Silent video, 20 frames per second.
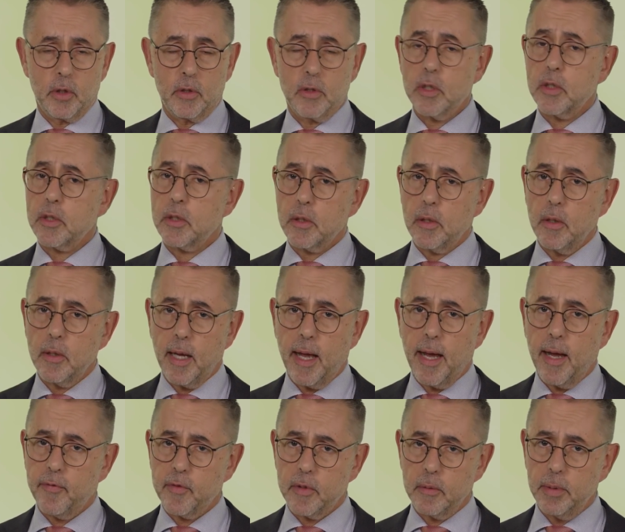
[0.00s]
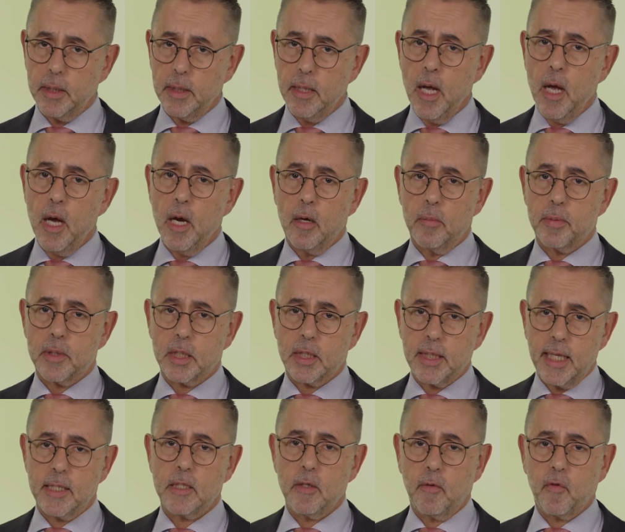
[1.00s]
You're just going to have to be
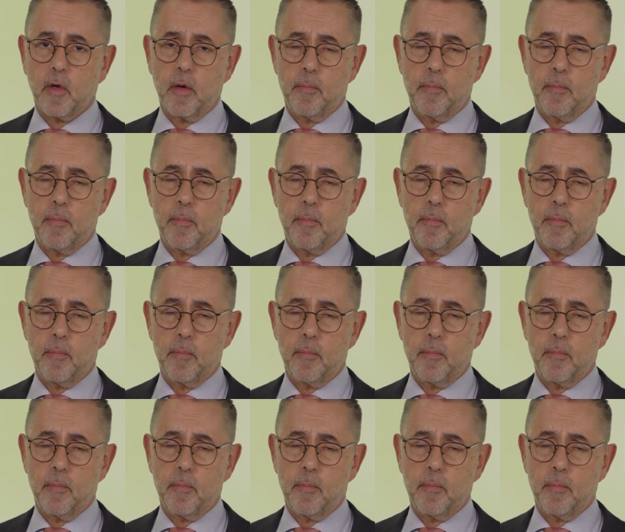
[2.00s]
obsessive